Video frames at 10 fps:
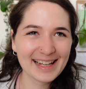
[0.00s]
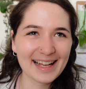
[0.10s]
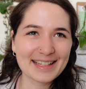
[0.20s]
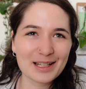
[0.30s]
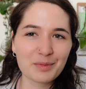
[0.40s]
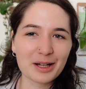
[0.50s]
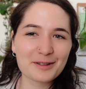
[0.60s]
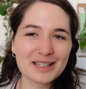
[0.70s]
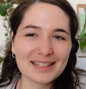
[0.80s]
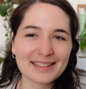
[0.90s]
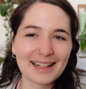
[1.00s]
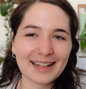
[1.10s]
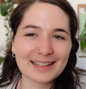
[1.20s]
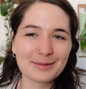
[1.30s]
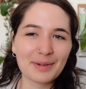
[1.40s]
As you may have seen
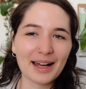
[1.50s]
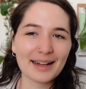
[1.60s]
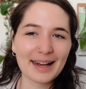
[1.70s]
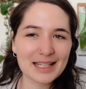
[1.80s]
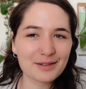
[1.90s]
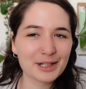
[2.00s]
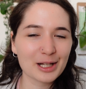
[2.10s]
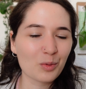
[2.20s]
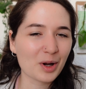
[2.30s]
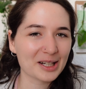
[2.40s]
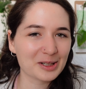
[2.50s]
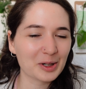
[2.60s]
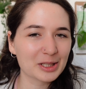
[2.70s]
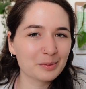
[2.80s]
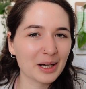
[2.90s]
like in my last video where I
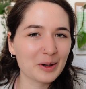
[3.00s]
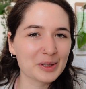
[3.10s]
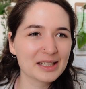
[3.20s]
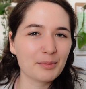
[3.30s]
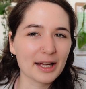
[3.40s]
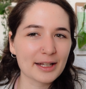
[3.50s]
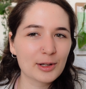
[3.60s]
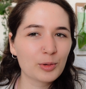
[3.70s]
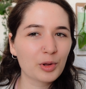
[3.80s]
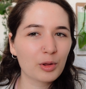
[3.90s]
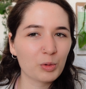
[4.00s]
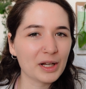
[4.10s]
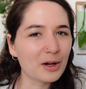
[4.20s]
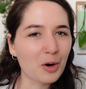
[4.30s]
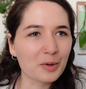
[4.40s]
talked about my
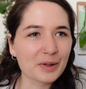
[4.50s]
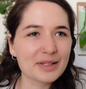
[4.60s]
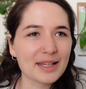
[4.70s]
Q3 goals,